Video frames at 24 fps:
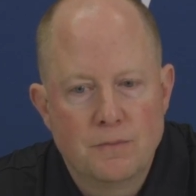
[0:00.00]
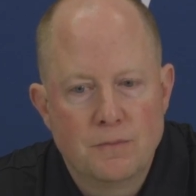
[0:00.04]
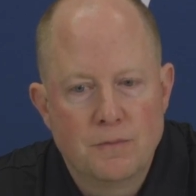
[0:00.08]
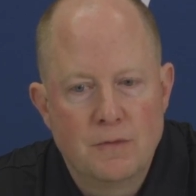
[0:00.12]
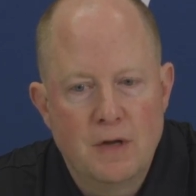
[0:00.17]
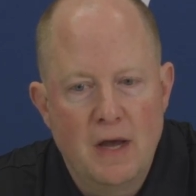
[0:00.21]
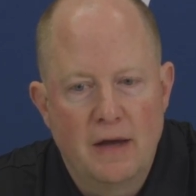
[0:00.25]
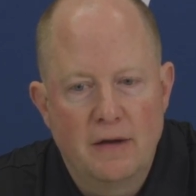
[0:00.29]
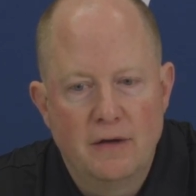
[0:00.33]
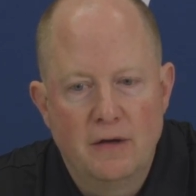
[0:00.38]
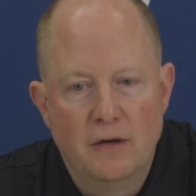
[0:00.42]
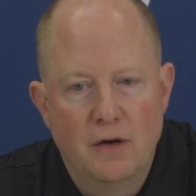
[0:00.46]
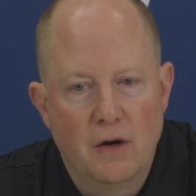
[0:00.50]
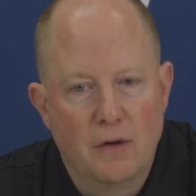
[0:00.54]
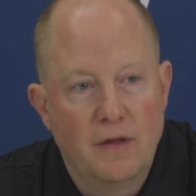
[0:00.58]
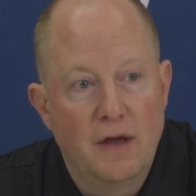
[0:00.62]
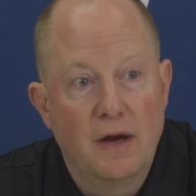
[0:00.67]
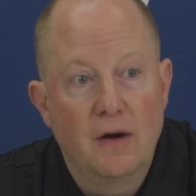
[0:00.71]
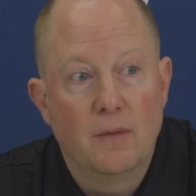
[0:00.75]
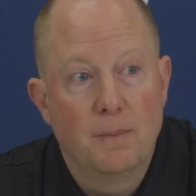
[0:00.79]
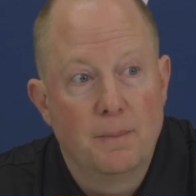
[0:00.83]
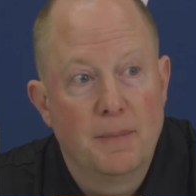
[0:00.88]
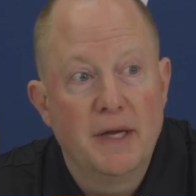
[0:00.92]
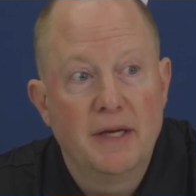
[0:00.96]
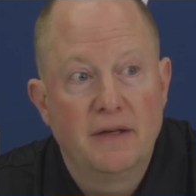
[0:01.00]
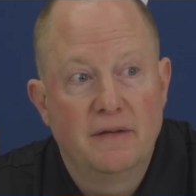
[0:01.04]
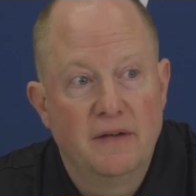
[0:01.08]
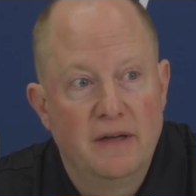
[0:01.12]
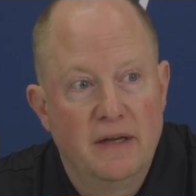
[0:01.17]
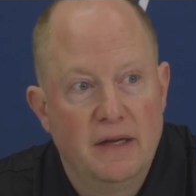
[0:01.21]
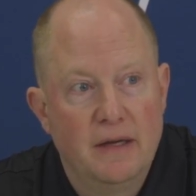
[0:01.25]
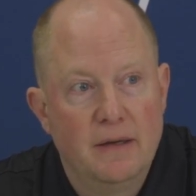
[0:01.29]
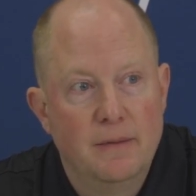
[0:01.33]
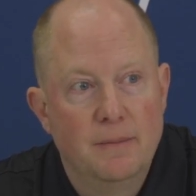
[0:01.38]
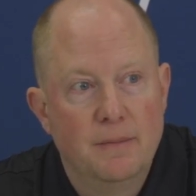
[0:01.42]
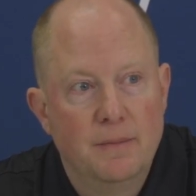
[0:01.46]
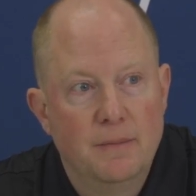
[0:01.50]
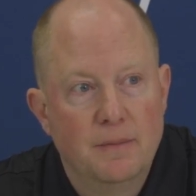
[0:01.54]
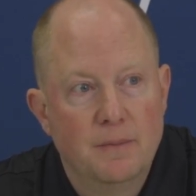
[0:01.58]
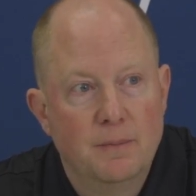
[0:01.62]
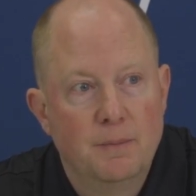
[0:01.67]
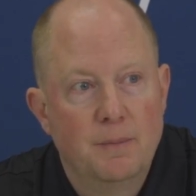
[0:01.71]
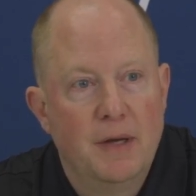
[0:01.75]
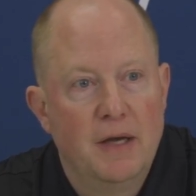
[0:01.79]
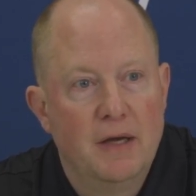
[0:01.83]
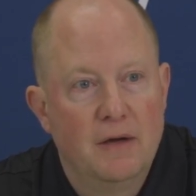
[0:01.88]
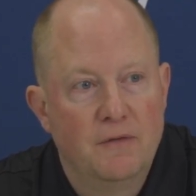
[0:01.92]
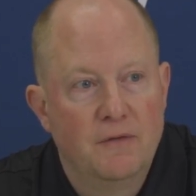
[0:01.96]
yeah, you know they're a big team,
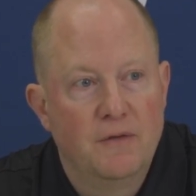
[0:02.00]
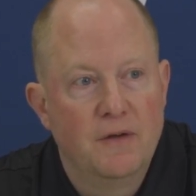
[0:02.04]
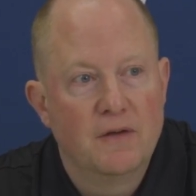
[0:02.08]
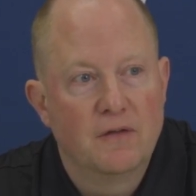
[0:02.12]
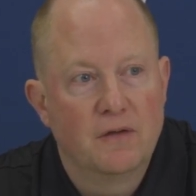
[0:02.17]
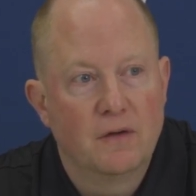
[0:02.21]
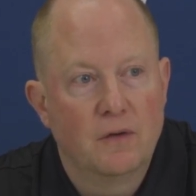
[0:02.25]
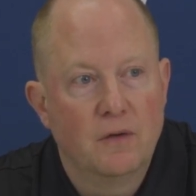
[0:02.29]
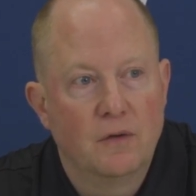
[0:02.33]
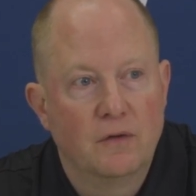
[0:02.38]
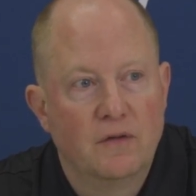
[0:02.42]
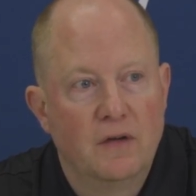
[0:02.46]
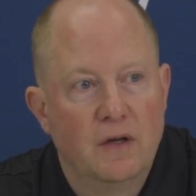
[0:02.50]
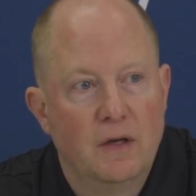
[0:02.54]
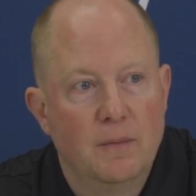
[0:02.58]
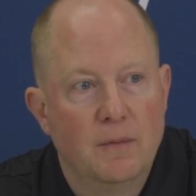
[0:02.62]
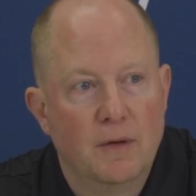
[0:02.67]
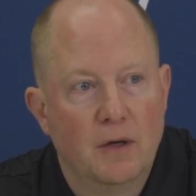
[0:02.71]
big physical team.